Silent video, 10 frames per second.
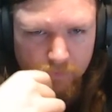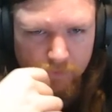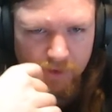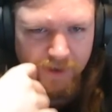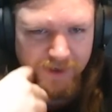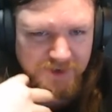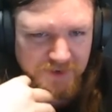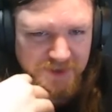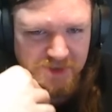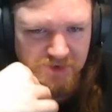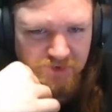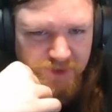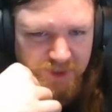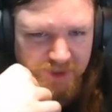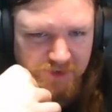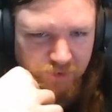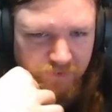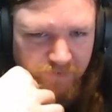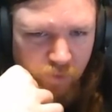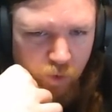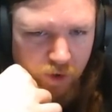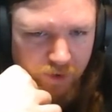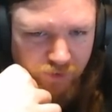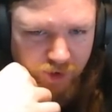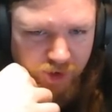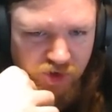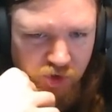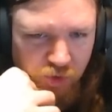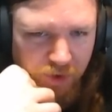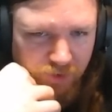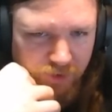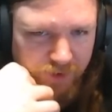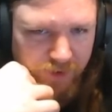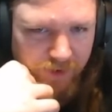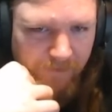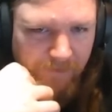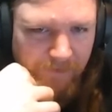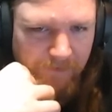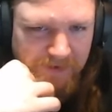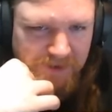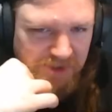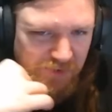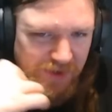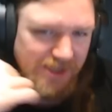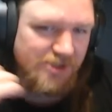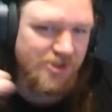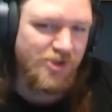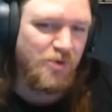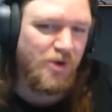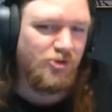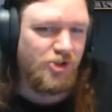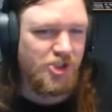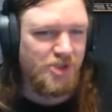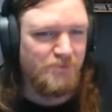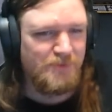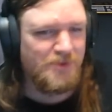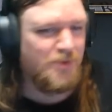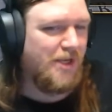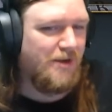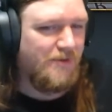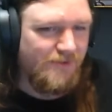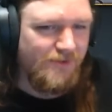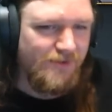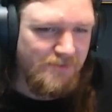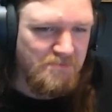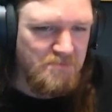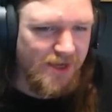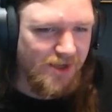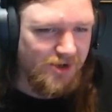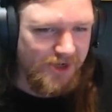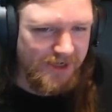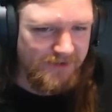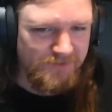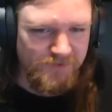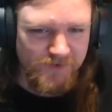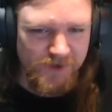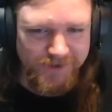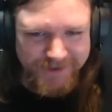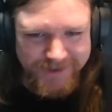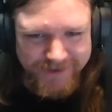Yeah, so it's 600, 600, 400, 200. So there's already a 200 jump between Ming and I to France.